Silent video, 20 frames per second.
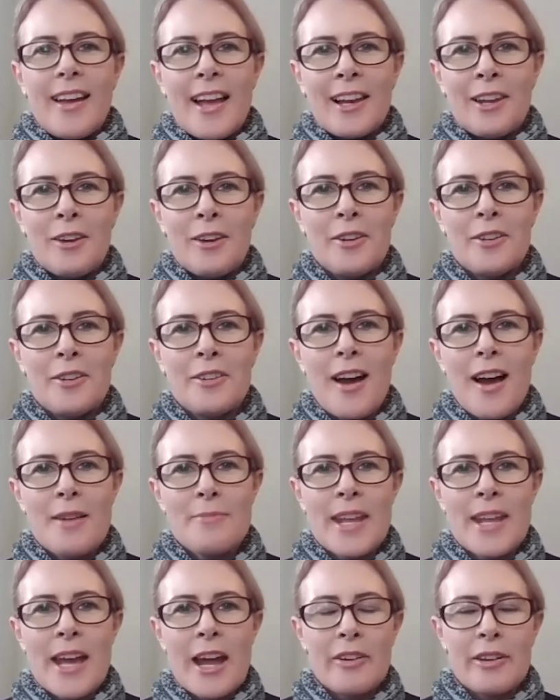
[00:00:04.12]
Hello,
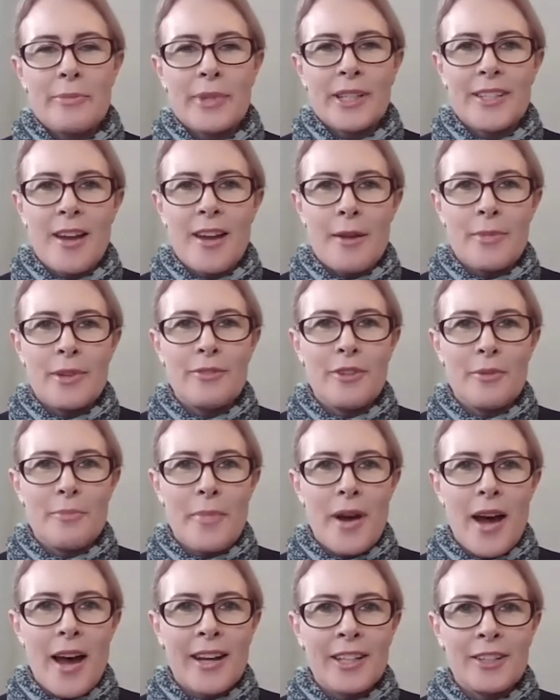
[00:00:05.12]
I'm Nari McDiamond from
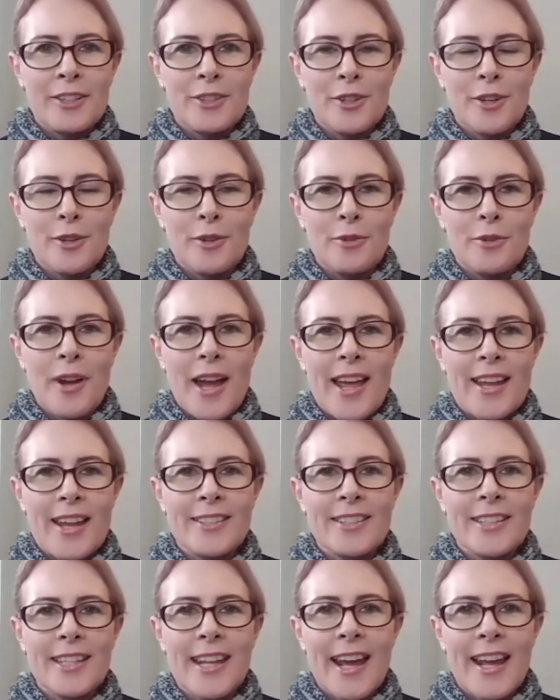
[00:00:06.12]
Mining Journal,
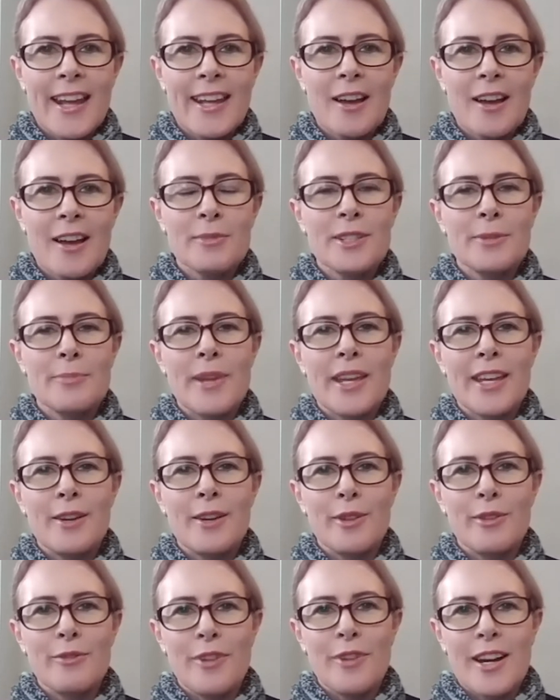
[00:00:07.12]
and today I'm speaking
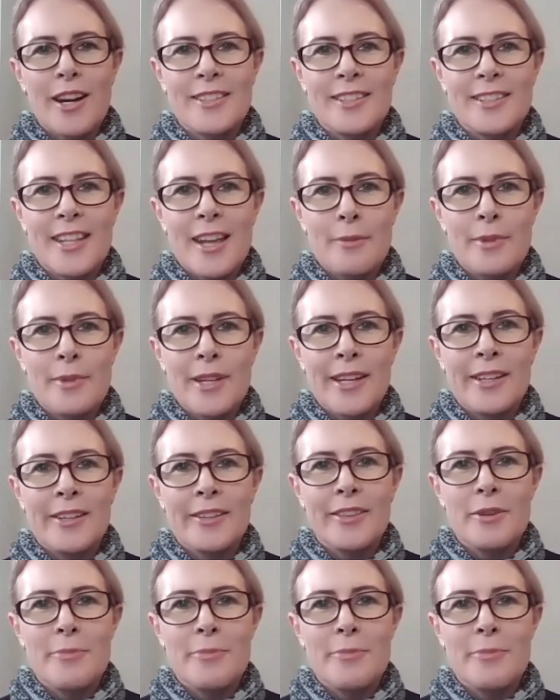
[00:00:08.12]
with Frazer Tabeart,